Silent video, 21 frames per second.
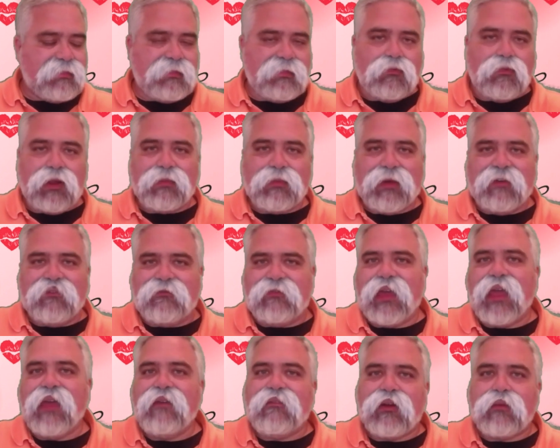one of my
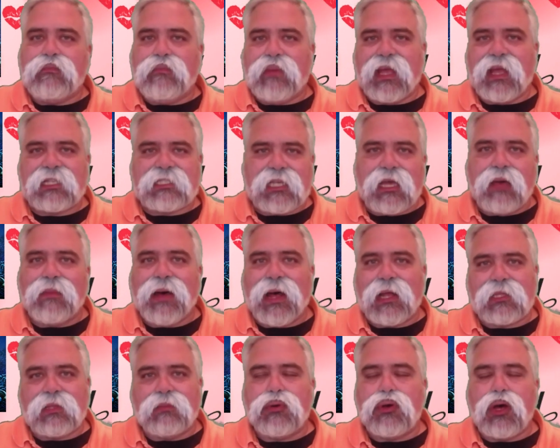favorite bits
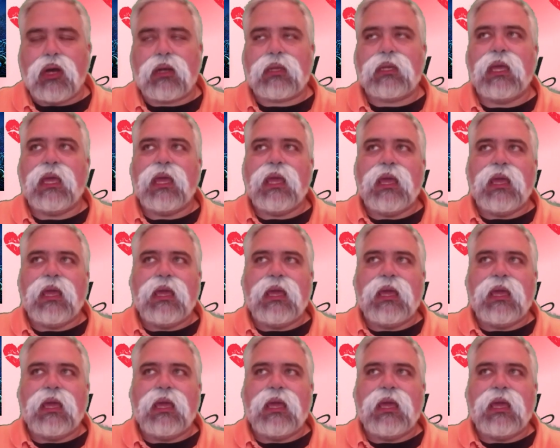about the book